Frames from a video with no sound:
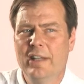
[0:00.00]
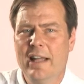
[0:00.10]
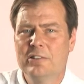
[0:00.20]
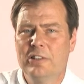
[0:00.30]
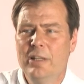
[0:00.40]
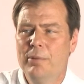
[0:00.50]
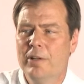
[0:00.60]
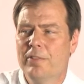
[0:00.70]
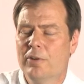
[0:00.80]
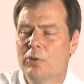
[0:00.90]
not sleep in
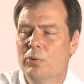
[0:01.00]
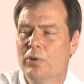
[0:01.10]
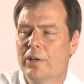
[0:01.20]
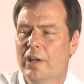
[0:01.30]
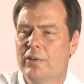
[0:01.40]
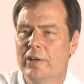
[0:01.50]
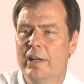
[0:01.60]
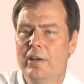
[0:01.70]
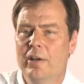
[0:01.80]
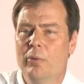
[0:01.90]
a third world
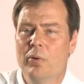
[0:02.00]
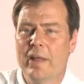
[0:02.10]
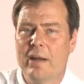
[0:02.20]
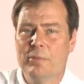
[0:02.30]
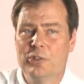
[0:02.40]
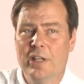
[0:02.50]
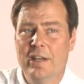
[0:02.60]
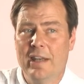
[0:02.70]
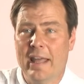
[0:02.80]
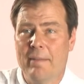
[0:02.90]
country without a
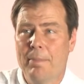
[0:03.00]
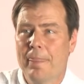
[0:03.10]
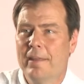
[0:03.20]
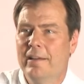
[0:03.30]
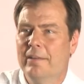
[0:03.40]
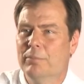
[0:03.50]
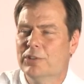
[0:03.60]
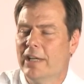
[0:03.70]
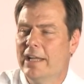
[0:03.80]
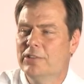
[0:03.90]
mosquito net.
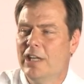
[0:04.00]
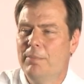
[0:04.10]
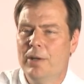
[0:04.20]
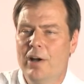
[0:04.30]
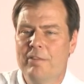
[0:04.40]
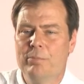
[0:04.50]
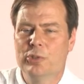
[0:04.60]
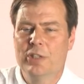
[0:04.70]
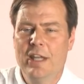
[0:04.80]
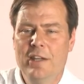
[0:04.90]
Besides keeping off
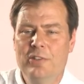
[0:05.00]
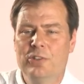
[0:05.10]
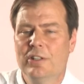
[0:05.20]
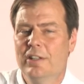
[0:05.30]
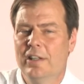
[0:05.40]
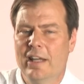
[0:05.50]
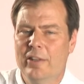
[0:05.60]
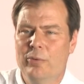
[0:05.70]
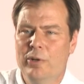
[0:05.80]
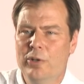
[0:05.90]
mosquitoes and
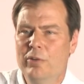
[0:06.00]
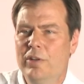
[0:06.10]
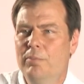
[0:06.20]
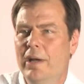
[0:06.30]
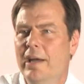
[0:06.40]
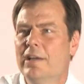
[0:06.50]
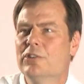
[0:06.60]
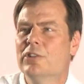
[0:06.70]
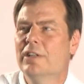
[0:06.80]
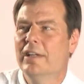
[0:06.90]
the reduvid
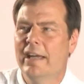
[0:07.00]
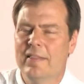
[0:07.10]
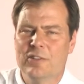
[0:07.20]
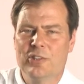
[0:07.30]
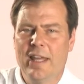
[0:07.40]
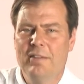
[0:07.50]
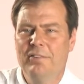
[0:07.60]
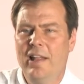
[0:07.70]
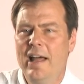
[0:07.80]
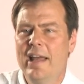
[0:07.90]
bugs and the sand
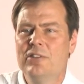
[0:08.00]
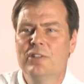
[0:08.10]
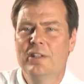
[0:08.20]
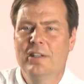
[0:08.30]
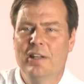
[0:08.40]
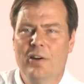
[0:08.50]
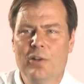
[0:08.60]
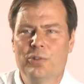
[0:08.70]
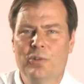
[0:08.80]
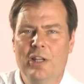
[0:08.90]
flies, it
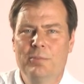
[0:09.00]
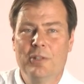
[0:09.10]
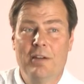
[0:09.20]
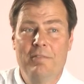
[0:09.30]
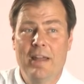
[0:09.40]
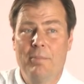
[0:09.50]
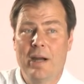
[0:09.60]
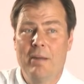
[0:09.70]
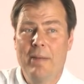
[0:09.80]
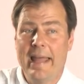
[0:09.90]
also keeps off
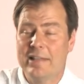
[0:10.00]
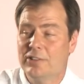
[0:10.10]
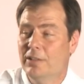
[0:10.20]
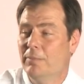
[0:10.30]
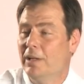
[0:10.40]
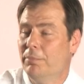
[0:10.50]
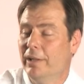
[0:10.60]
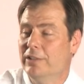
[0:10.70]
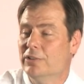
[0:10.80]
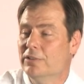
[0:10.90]
vampire bats in many
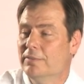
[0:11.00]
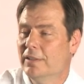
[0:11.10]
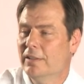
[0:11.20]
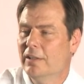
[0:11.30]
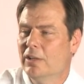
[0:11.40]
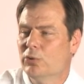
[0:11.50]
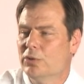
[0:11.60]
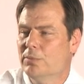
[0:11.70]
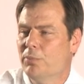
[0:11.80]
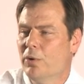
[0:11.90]
places. So
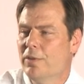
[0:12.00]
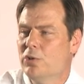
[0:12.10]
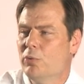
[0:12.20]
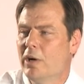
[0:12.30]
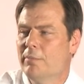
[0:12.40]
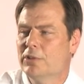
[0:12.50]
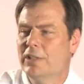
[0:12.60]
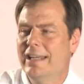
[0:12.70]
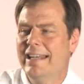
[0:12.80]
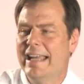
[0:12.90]
it's important that you wear a
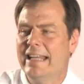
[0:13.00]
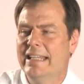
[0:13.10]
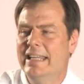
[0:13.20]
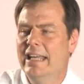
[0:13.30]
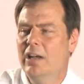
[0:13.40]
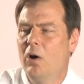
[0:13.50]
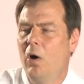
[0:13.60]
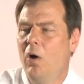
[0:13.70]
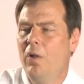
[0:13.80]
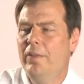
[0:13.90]
mosquito net. Get
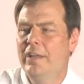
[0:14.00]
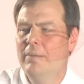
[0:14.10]
all the